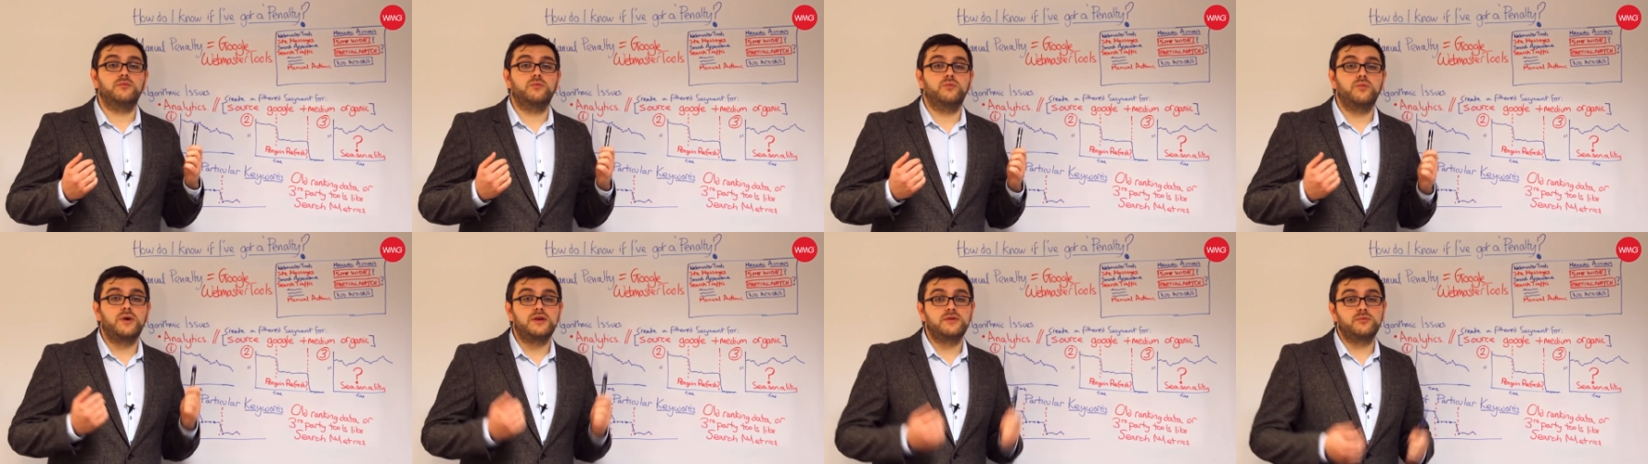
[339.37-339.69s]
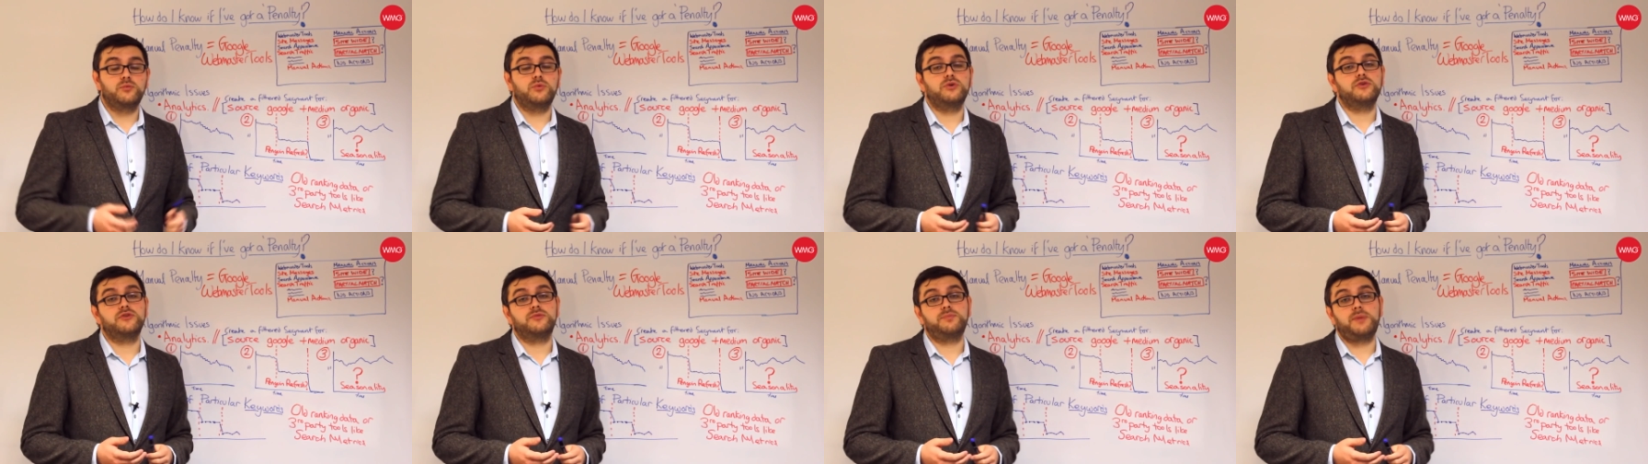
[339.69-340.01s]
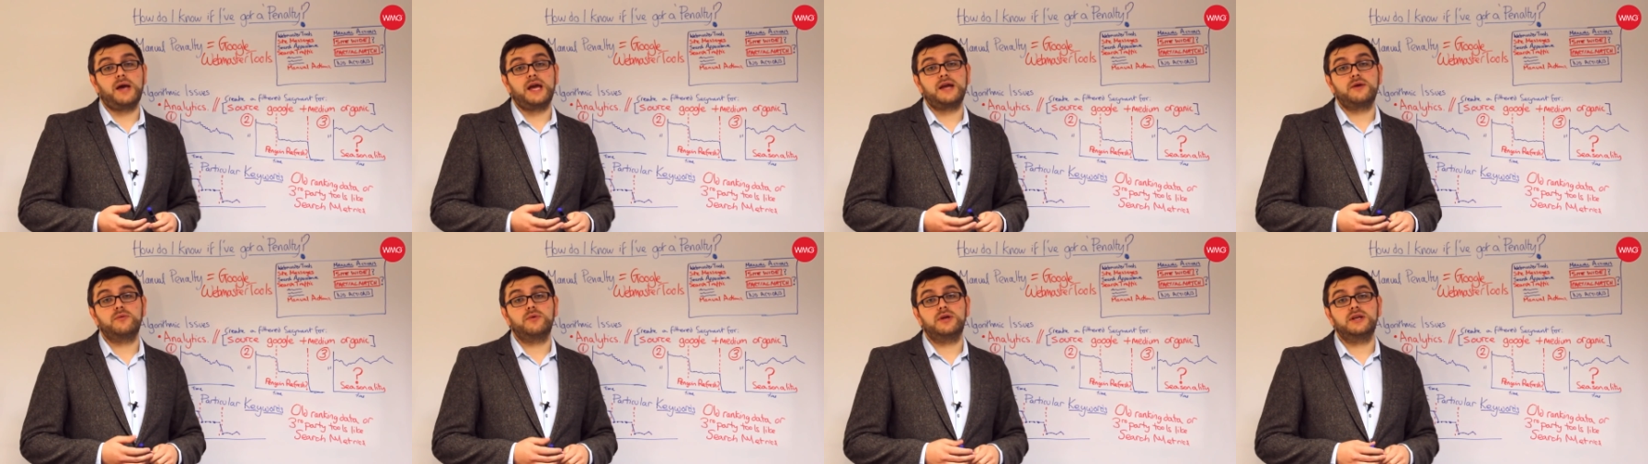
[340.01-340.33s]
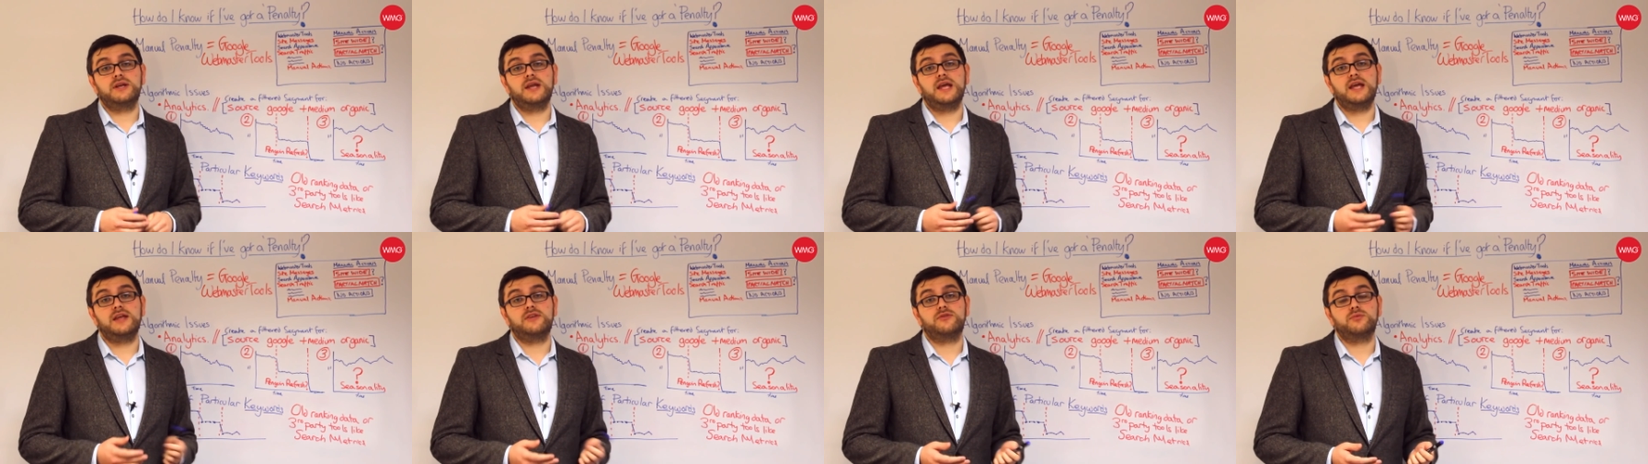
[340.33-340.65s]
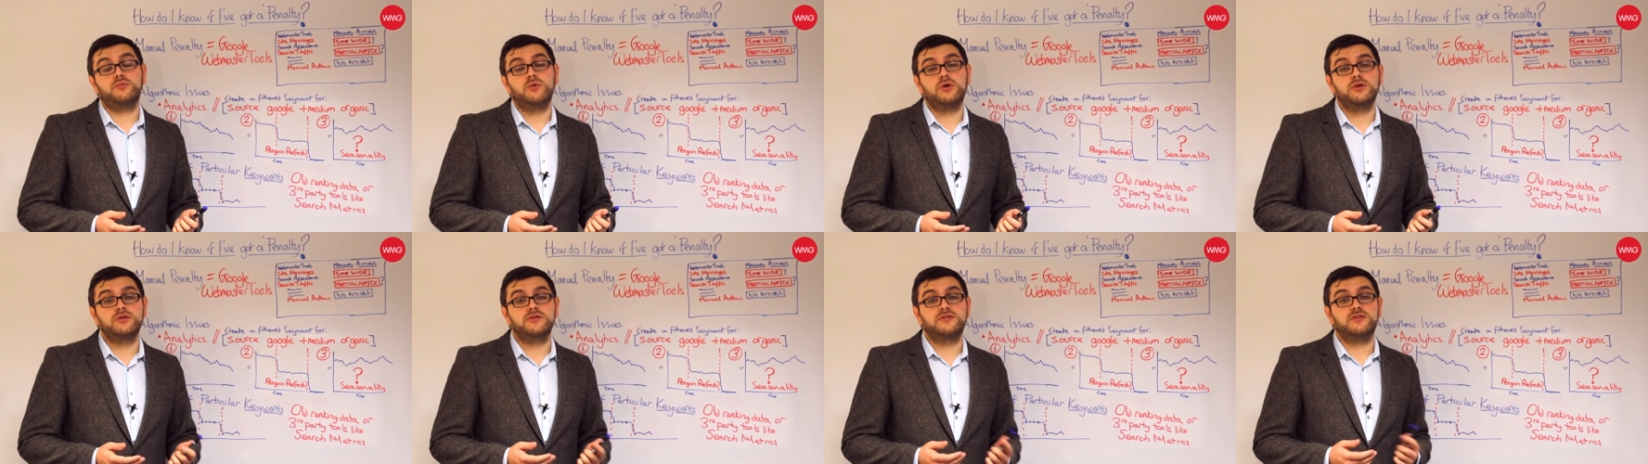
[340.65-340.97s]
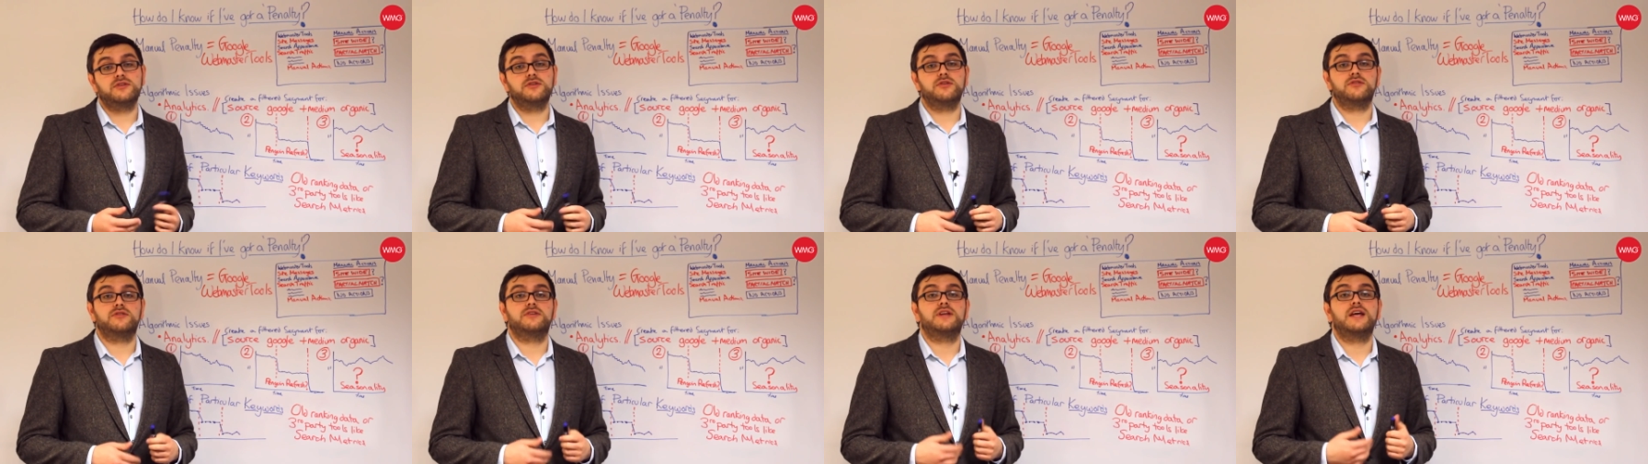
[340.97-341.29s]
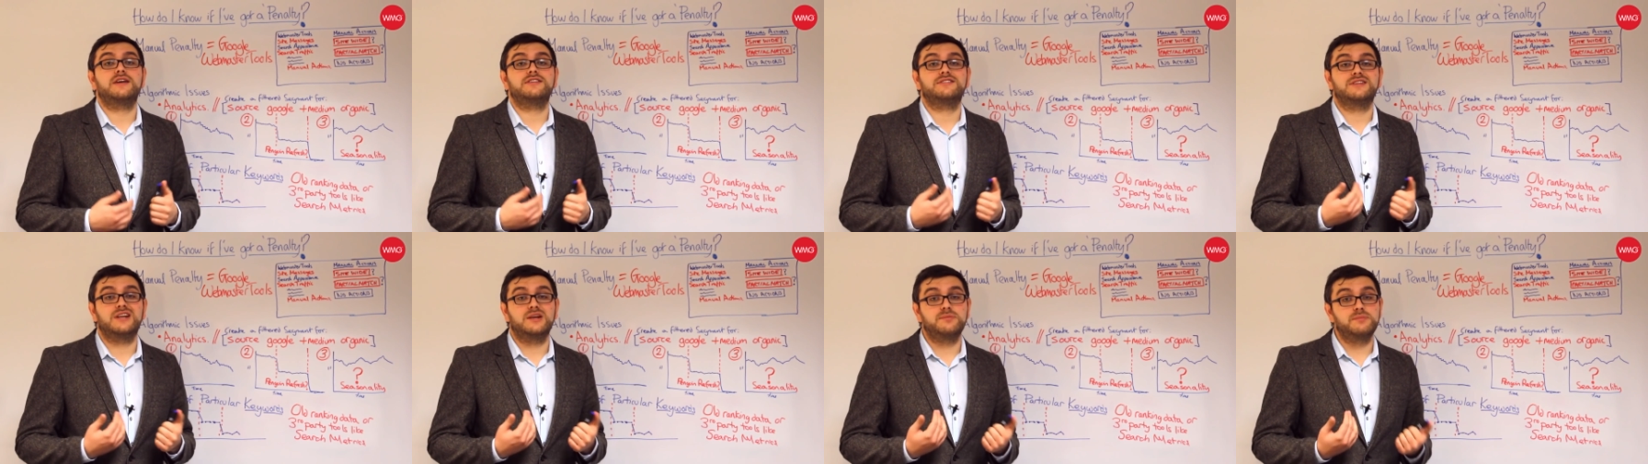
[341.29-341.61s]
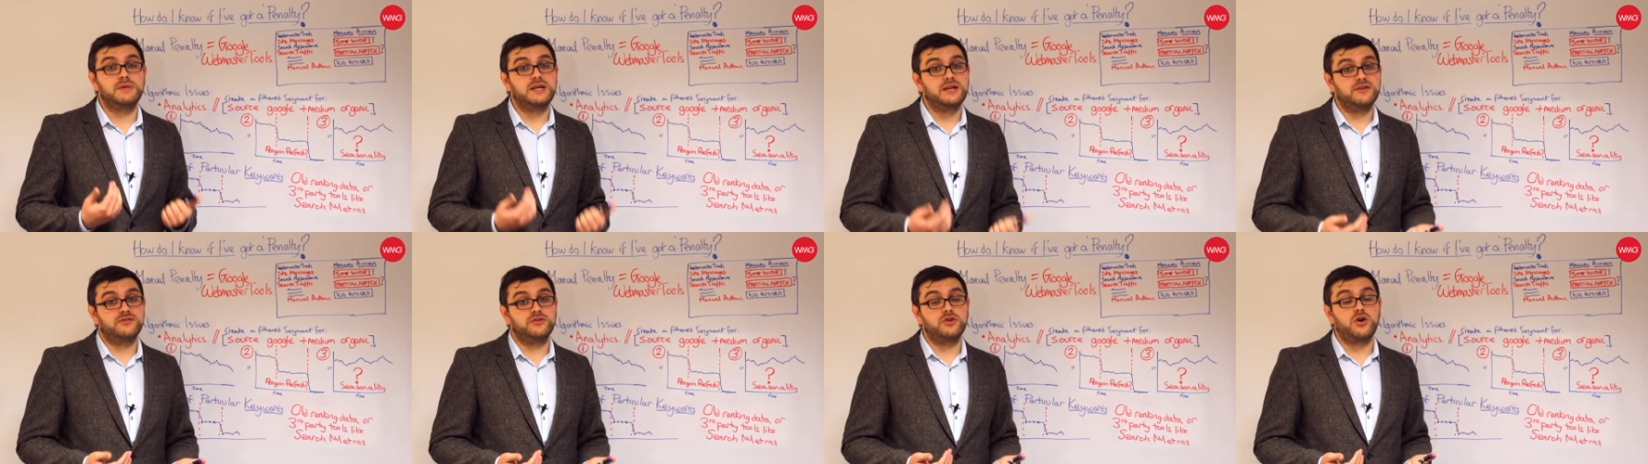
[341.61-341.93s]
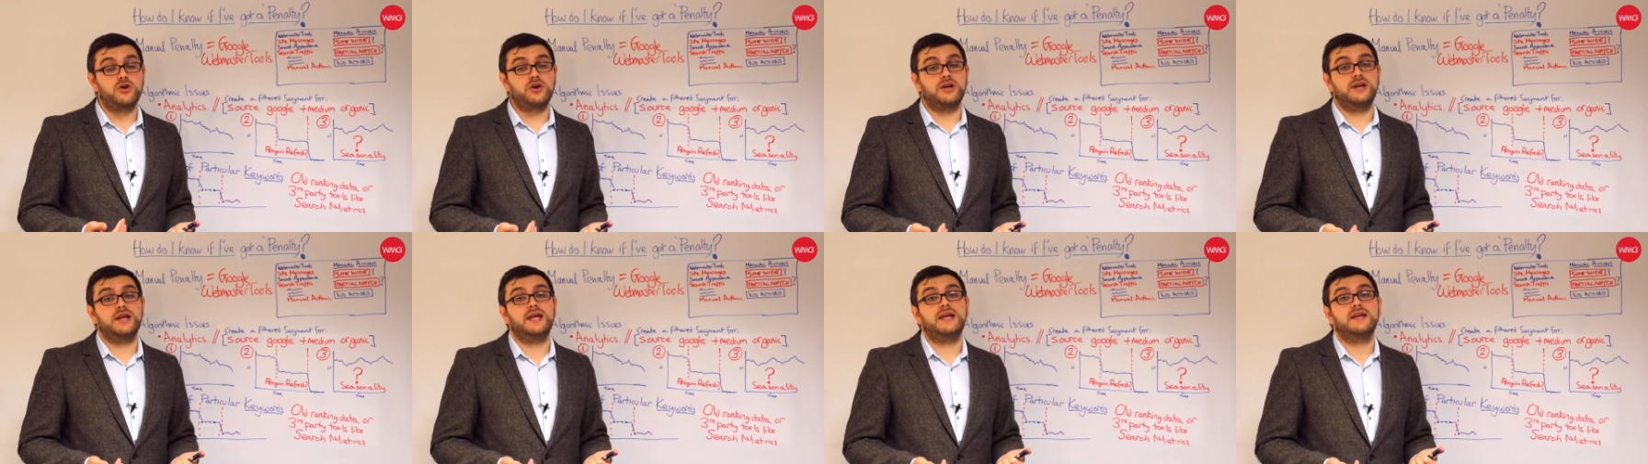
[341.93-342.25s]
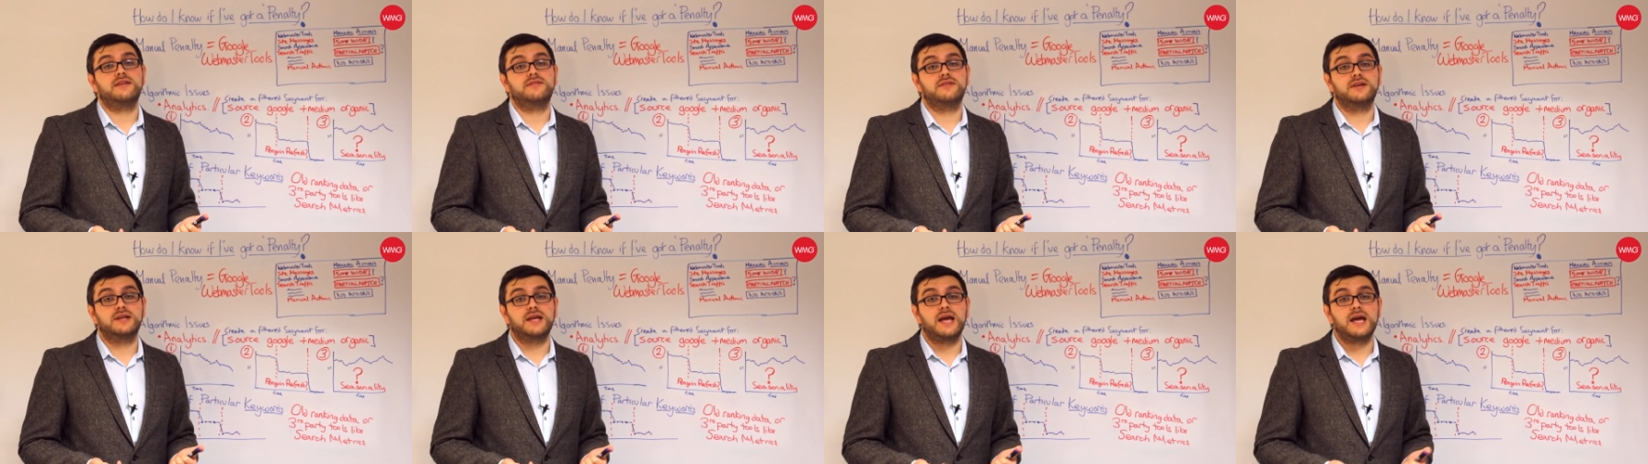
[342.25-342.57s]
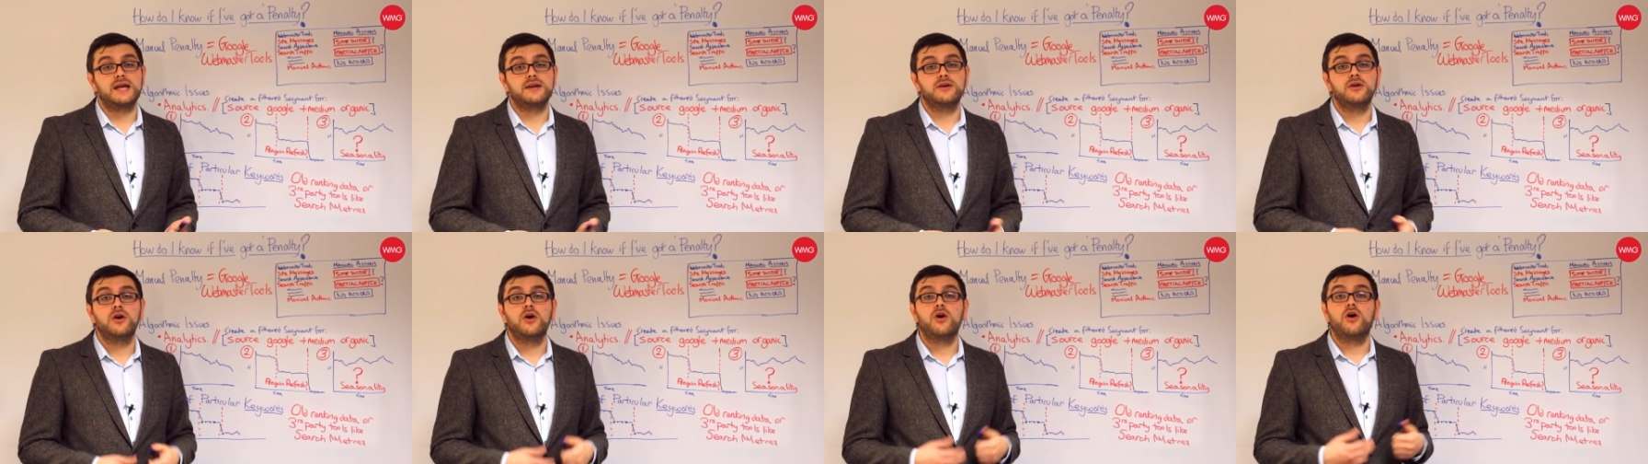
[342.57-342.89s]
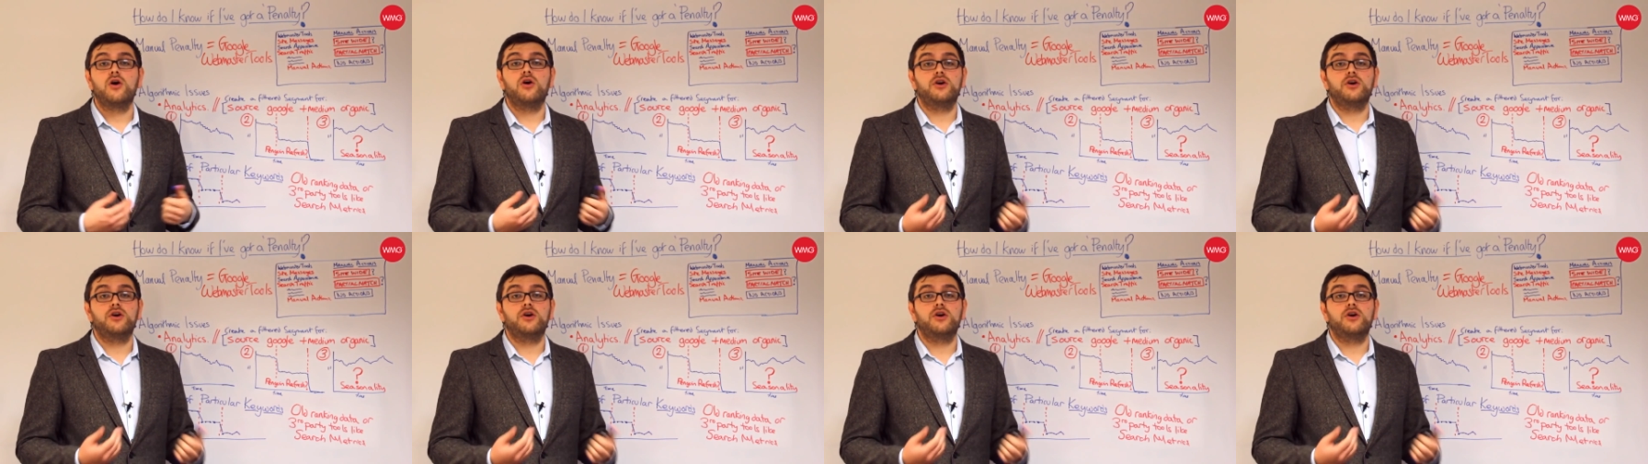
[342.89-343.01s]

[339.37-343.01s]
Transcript: once penguin hits once, it doesn't necessarily mean it's not going to hit again,